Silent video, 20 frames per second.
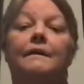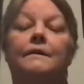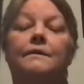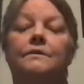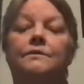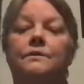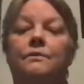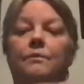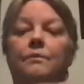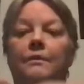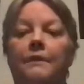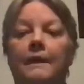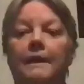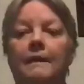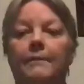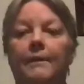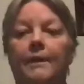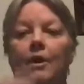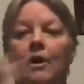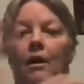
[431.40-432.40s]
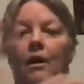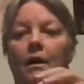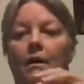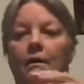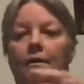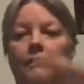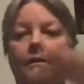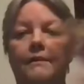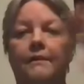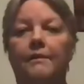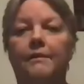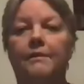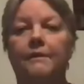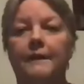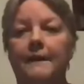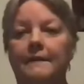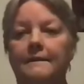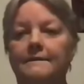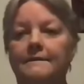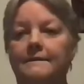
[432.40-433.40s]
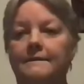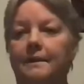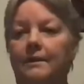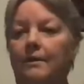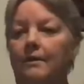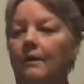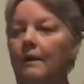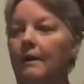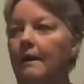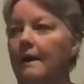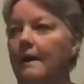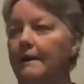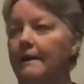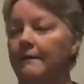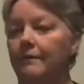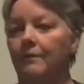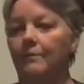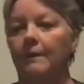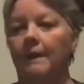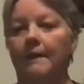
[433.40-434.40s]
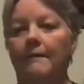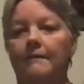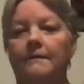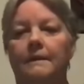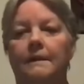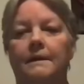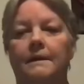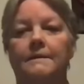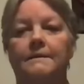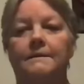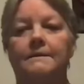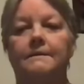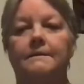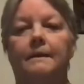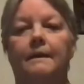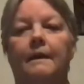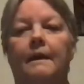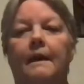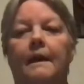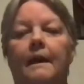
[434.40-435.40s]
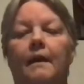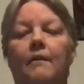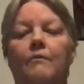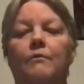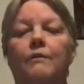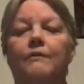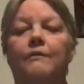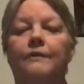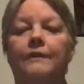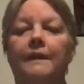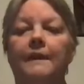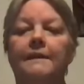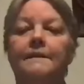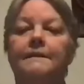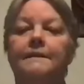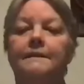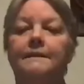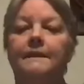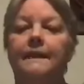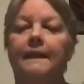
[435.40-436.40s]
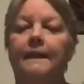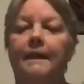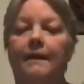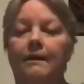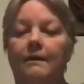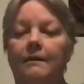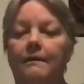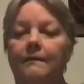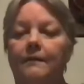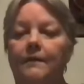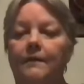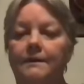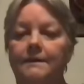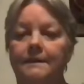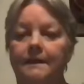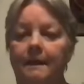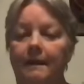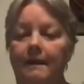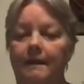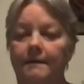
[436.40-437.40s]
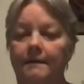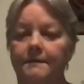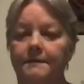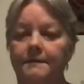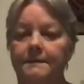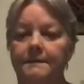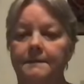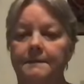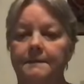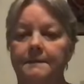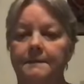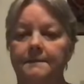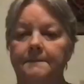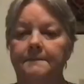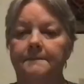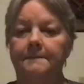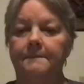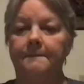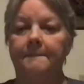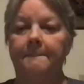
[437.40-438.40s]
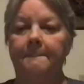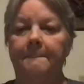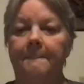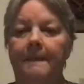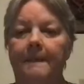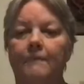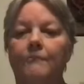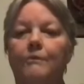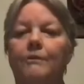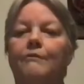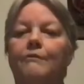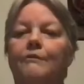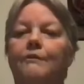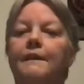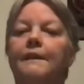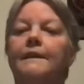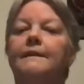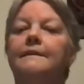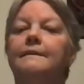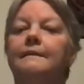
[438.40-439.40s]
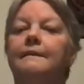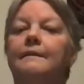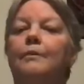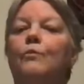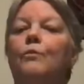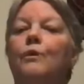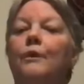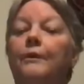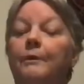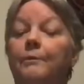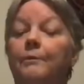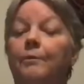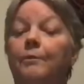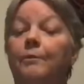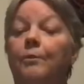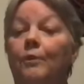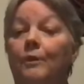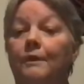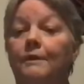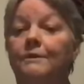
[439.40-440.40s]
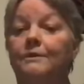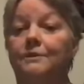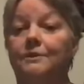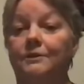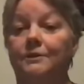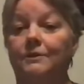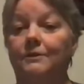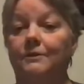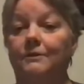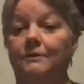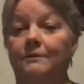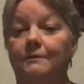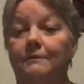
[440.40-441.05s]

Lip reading: So we think about all the things that are kind of around us, and we forget to take care of ourselves. And we forget that we're important too.